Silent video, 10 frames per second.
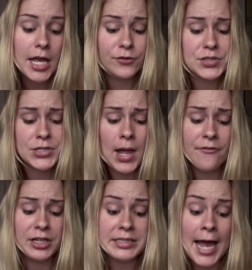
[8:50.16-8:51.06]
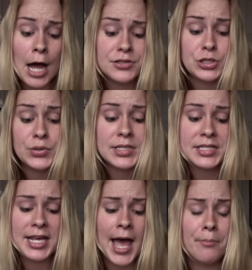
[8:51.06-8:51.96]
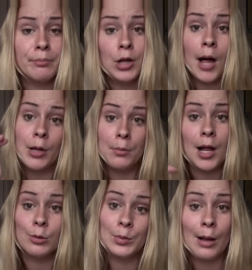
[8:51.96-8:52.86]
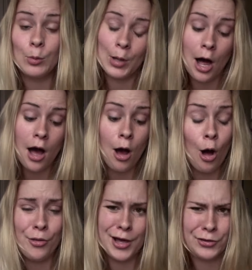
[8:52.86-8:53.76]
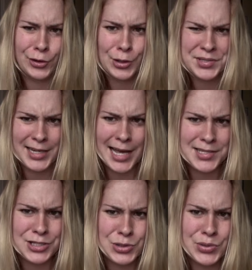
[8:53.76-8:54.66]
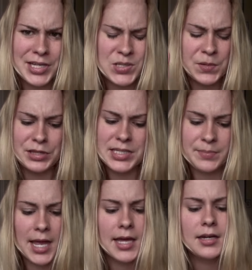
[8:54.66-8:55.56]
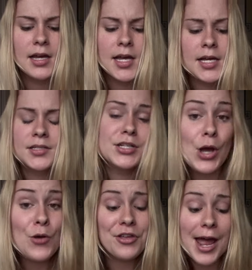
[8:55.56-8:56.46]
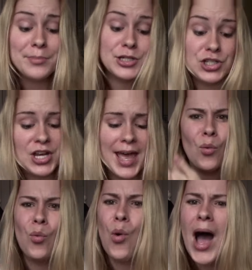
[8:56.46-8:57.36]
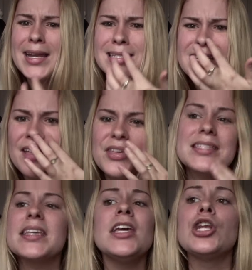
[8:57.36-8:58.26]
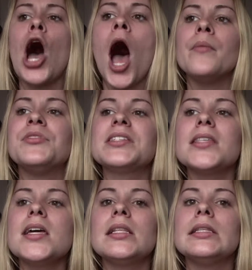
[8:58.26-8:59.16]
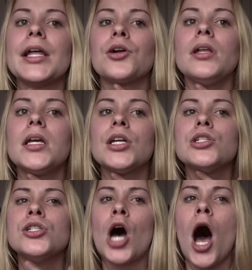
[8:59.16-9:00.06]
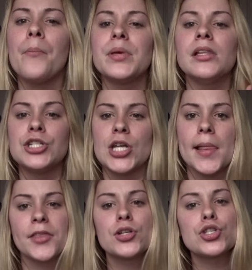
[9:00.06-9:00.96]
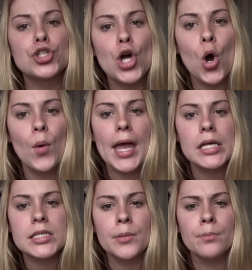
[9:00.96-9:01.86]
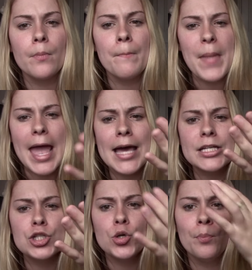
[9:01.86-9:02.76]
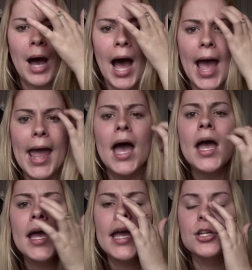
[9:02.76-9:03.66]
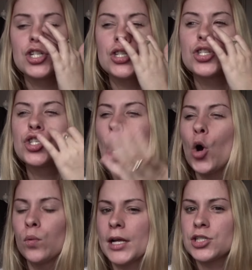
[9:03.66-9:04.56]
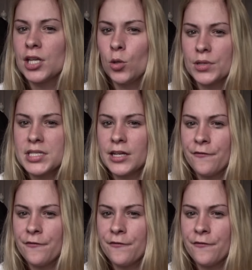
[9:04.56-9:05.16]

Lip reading: If you still have any doubts, you can DM blah, blah, blah, blah, blah, blah, blah, all the other girls, I guess, that do this with this man. To know that I'm legit. What? This like literally cannot be legit. Like there's no way some man in Dubai is just so rich that he wants to give